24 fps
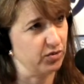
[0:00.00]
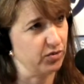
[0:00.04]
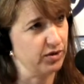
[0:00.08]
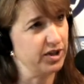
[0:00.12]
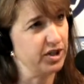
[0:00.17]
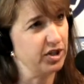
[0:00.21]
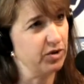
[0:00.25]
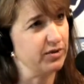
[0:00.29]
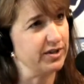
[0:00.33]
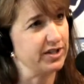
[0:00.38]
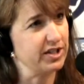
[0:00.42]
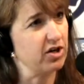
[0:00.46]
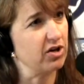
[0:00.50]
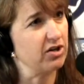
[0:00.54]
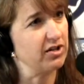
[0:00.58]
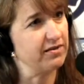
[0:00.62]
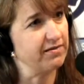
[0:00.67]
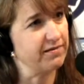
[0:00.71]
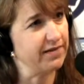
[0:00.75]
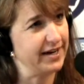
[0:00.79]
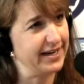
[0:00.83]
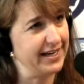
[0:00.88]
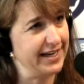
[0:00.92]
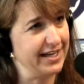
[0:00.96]
We do what's called a
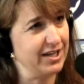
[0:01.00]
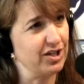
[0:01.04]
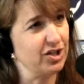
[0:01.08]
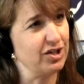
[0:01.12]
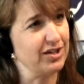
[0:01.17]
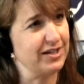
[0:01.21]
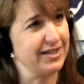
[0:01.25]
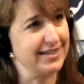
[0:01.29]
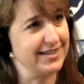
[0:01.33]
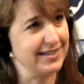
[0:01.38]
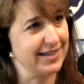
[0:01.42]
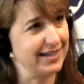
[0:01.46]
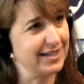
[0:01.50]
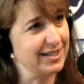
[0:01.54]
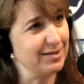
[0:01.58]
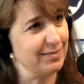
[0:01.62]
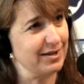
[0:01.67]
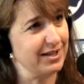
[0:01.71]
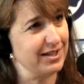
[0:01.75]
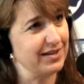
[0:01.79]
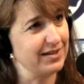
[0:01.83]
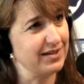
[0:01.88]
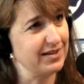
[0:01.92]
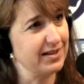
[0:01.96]
financial
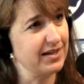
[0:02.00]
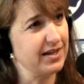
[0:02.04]
assessment.